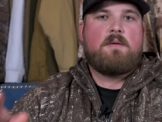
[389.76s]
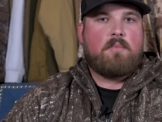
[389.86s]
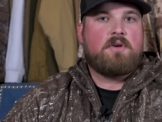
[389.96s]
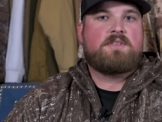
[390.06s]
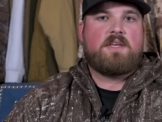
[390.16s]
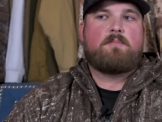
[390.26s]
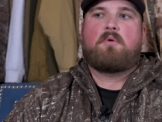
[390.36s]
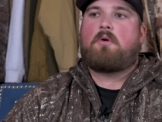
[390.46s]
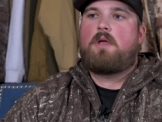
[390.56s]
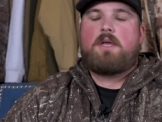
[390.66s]
pretty
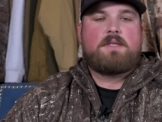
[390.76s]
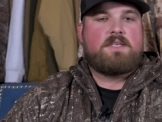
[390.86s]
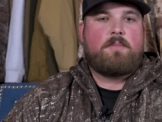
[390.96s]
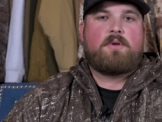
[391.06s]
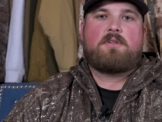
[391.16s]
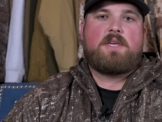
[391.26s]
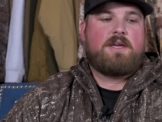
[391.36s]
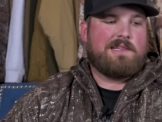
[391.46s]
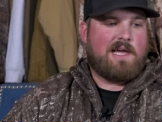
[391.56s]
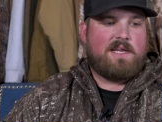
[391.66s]
simple. Typically,
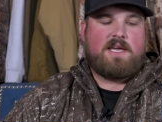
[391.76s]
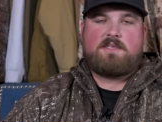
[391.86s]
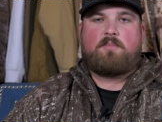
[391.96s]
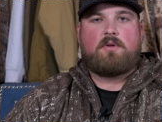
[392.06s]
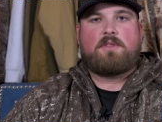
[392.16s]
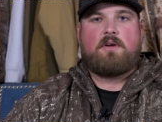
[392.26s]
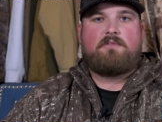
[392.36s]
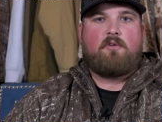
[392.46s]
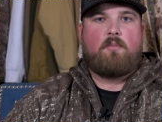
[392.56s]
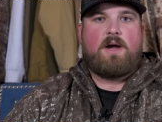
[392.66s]
a lot of guys put their
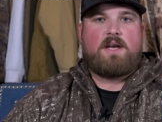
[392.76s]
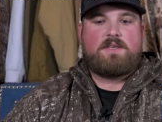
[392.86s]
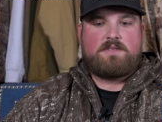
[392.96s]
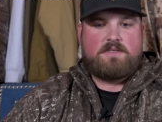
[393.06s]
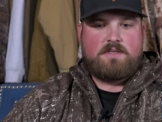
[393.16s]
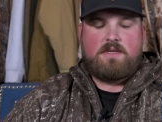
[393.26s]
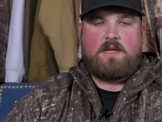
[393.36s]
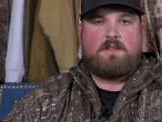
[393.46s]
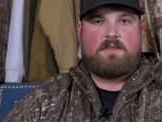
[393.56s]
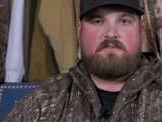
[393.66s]
full bodies
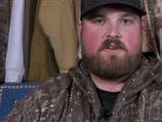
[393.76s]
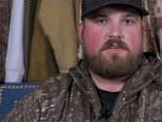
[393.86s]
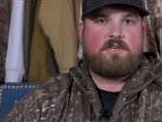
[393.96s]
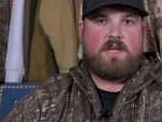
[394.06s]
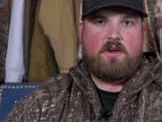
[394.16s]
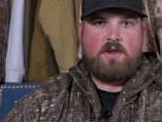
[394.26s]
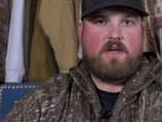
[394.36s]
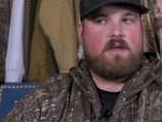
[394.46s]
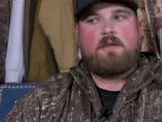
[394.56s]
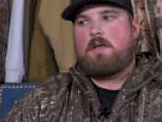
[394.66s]
in the finishing
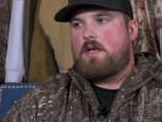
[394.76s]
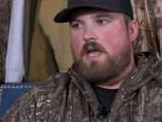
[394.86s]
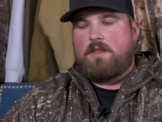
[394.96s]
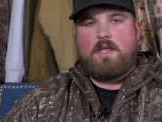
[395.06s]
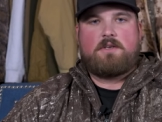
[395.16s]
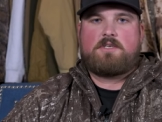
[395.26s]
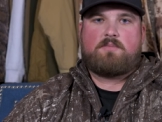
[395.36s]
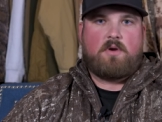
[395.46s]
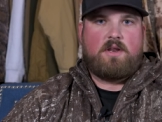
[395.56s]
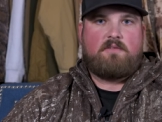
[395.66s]
area and then just
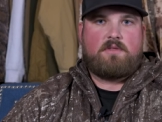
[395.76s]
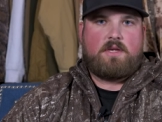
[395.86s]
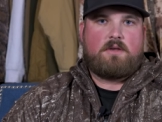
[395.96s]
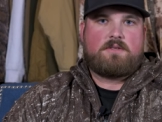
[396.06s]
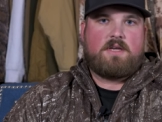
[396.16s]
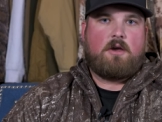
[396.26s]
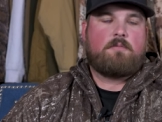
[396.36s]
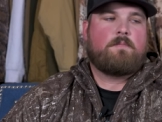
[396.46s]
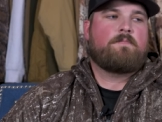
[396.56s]
spread everything else out.